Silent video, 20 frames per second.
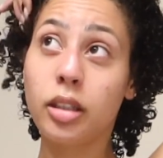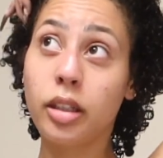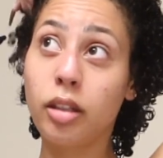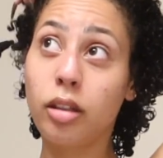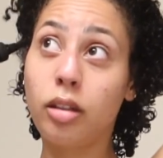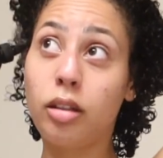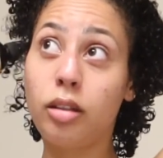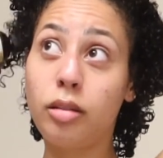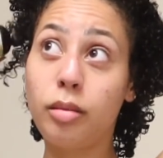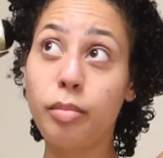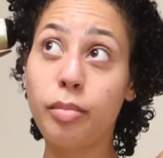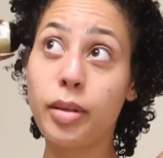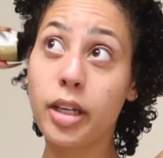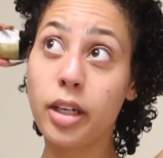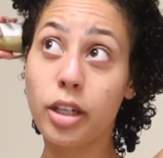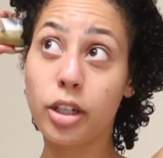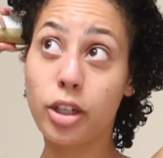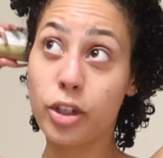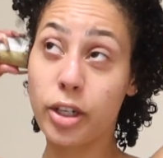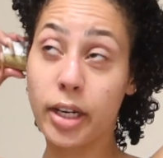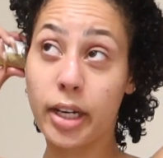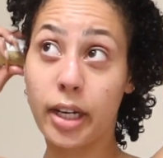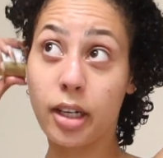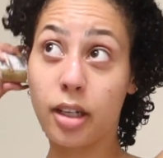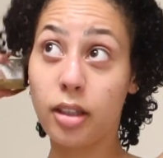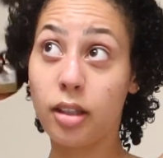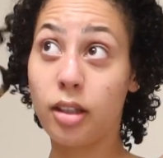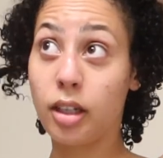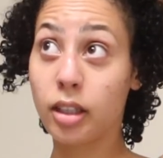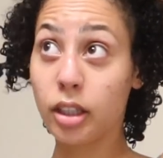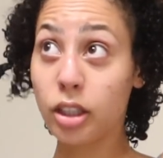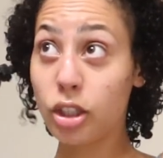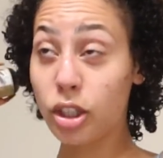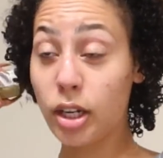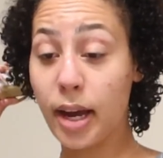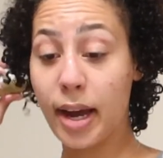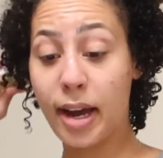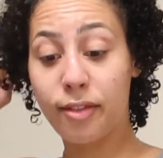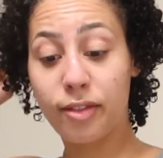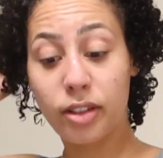It'll penetrate along the
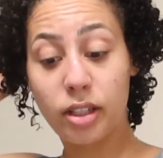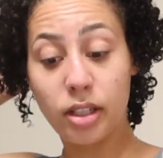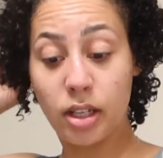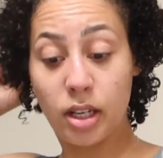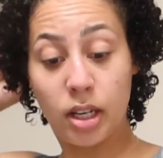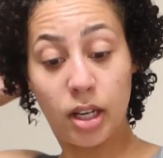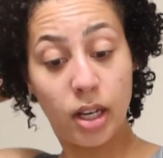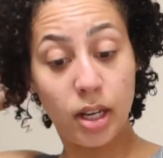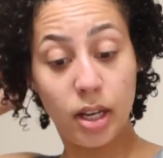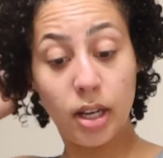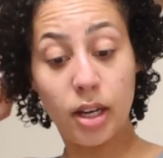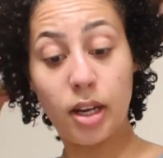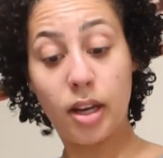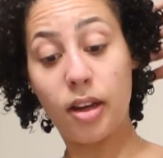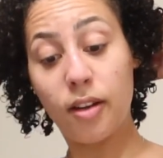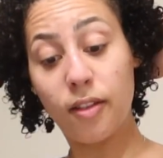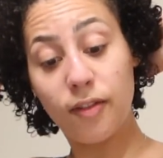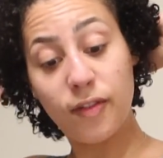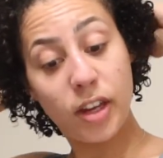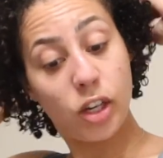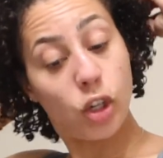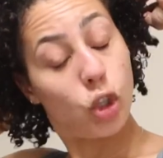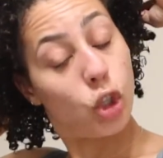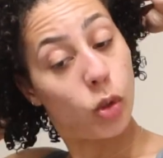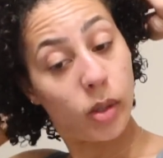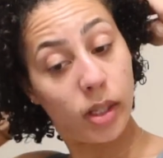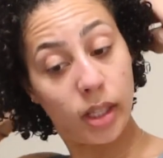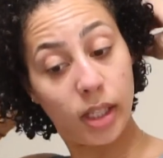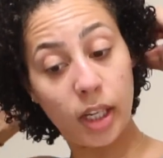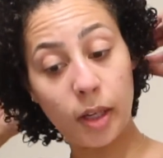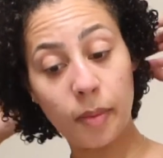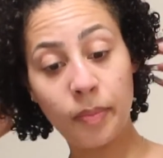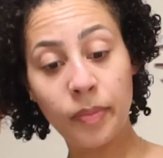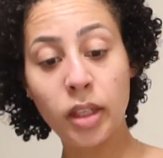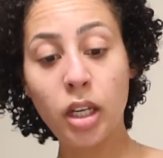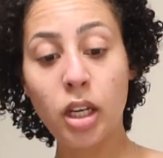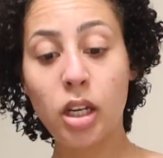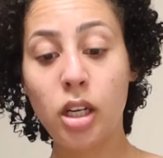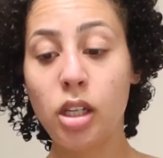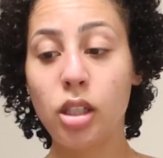shaft eventually.
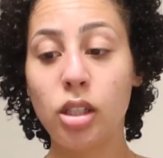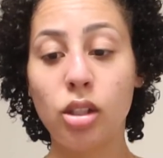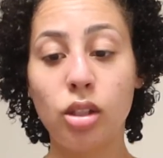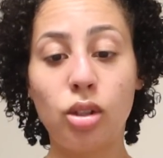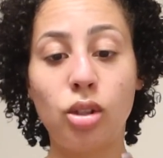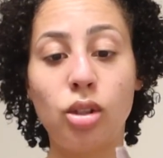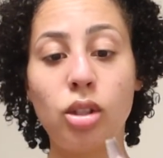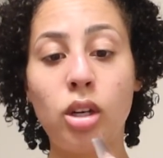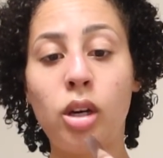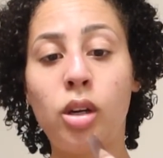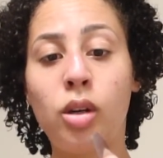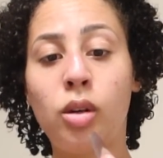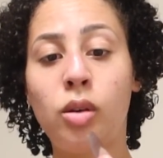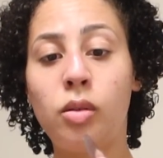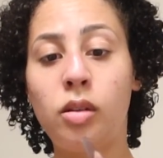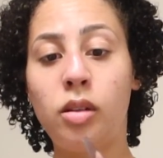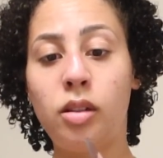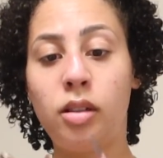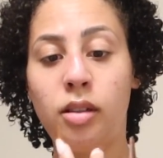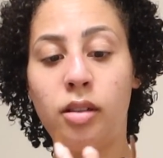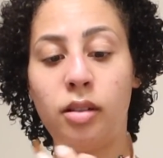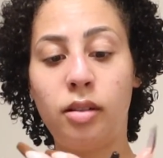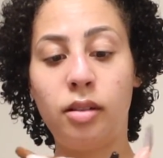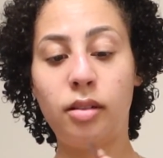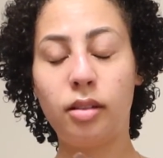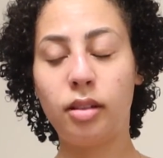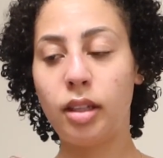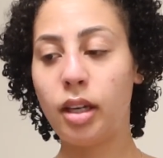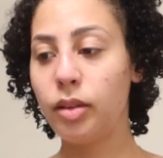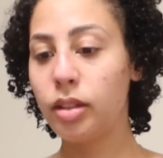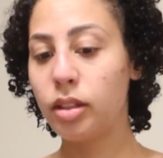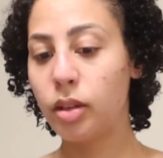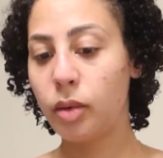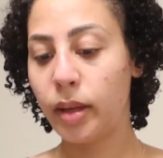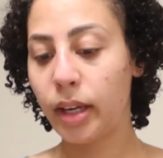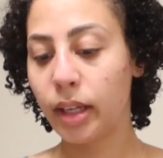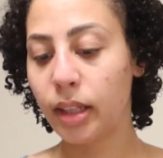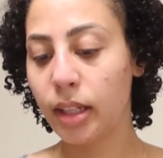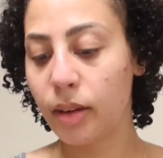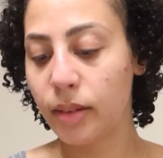So that was
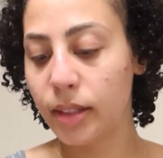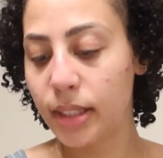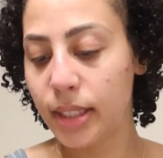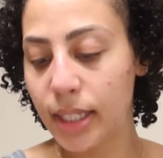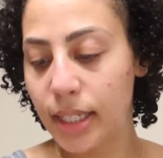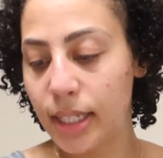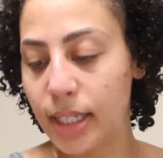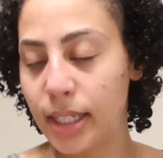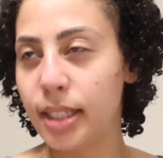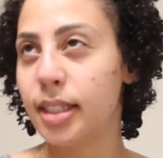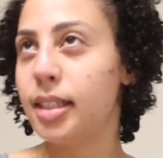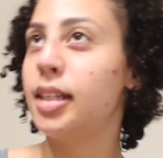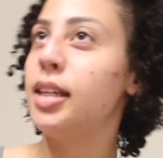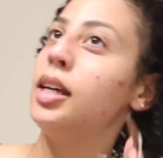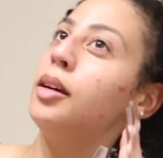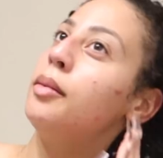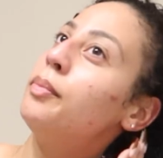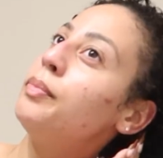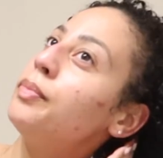quick, that was easy.